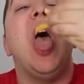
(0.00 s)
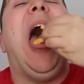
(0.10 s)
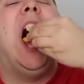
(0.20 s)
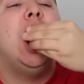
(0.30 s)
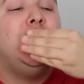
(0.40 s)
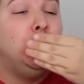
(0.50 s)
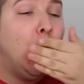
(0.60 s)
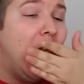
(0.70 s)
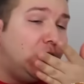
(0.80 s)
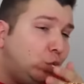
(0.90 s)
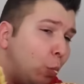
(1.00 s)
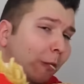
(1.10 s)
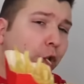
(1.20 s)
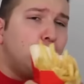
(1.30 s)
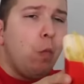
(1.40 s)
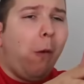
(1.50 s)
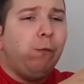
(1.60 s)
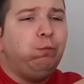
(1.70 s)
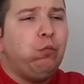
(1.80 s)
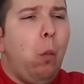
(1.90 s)
He eats massive quantities
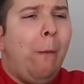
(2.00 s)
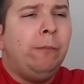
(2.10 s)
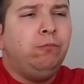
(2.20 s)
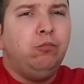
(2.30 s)
of food